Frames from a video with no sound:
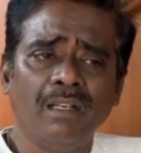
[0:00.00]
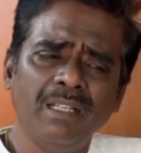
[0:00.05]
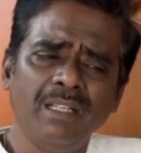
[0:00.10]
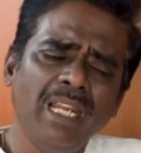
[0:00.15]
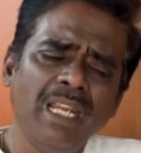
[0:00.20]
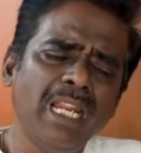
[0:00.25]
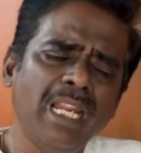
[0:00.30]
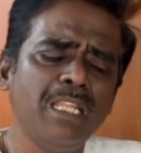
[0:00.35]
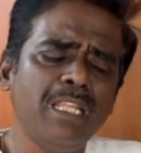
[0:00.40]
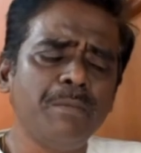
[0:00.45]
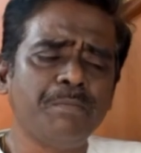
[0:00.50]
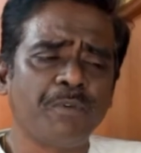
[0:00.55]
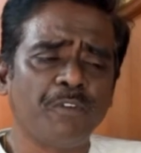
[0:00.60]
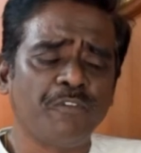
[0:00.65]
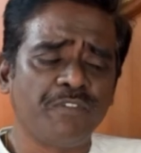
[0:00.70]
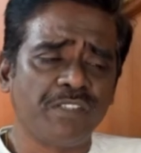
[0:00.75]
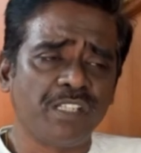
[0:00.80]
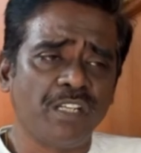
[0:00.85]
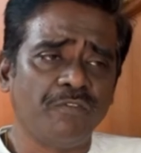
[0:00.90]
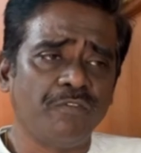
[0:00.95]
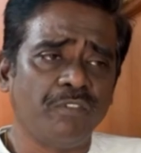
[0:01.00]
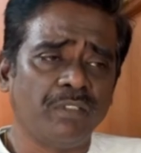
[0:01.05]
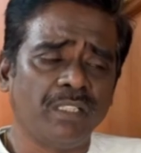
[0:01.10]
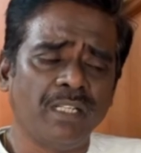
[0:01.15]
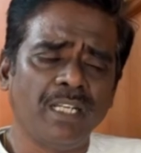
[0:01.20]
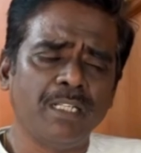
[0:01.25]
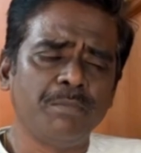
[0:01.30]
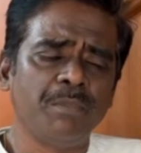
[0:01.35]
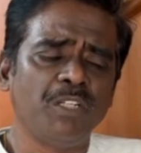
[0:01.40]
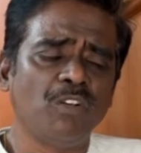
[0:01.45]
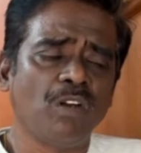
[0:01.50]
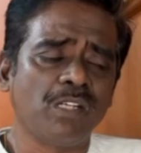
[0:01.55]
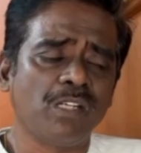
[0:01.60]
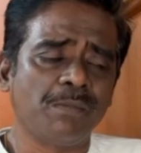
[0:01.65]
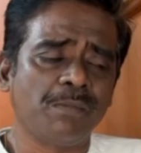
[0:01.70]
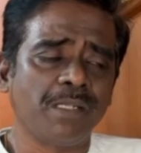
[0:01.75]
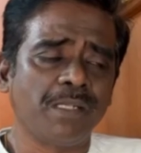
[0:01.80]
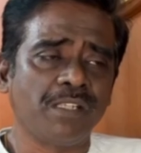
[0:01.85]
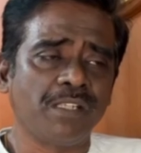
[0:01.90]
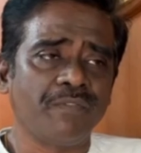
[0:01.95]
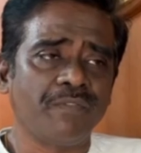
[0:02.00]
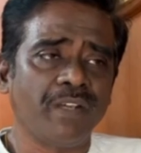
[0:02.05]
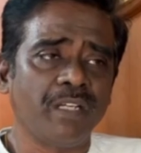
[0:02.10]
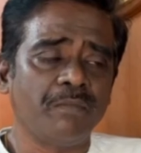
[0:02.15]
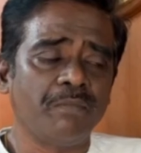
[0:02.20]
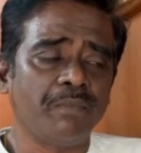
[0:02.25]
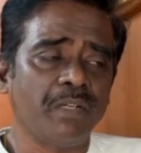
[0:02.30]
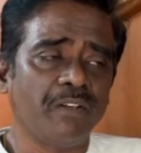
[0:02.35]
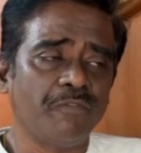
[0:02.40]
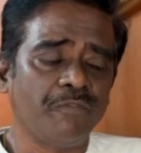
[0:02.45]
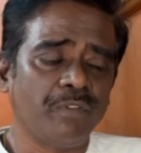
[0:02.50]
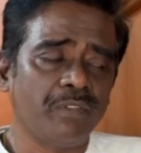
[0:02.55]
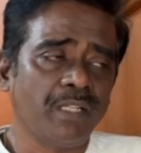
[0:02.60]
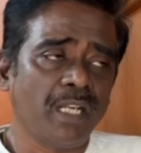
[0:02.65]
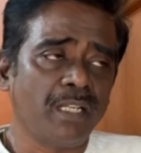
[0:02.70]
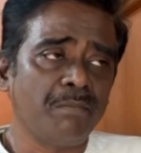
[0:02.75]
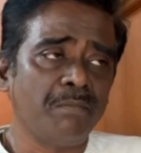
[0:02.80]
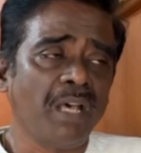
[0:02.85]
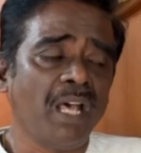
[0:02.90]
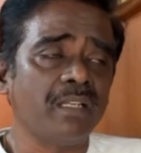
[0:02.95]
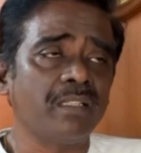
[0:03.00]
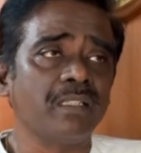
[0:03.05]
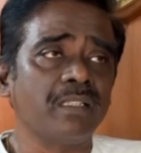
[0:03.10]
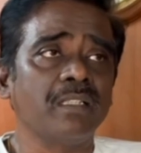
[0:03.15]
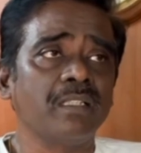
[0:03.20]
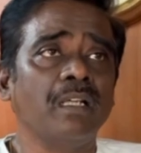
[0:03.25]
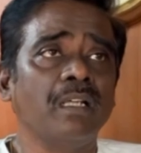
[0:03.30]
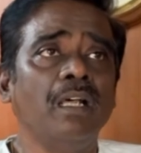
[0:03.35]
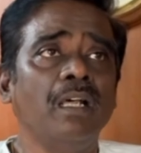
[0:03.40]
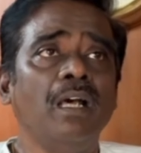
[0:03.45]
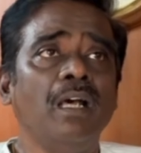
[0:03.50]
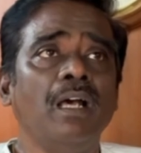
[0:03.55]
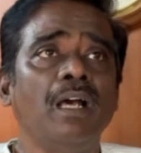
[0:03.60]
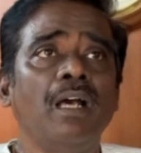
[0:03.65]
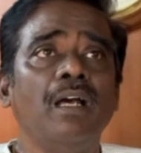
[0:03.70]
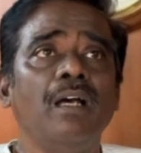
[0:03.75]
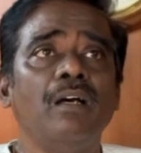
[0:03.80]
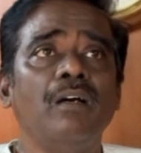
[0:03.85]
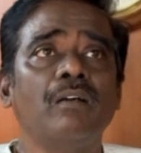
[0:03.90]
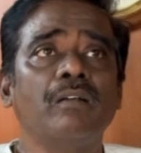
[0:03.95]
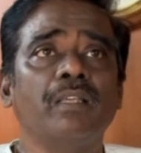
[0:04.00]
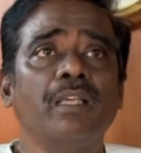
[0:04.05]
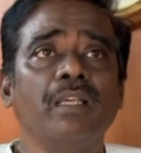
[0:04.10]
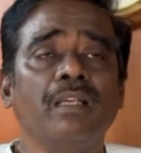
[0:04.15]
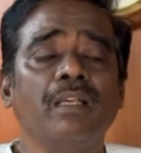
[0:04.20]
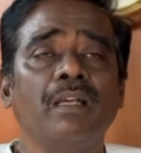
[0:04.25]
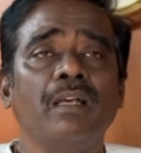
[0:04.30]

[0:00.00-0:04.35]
in any profession for that, let me not specify for that matter, okay.